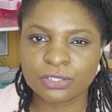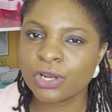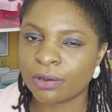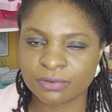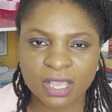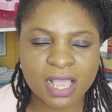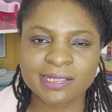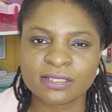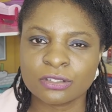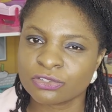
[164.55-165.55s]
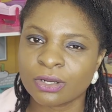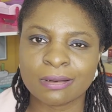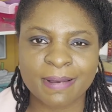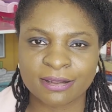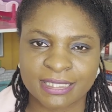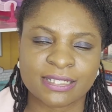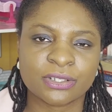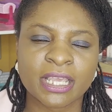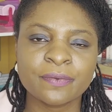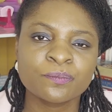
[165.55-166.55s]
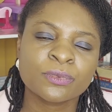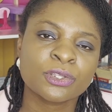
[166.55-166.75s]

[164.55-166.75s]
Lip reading: No, it's not all about that, okay?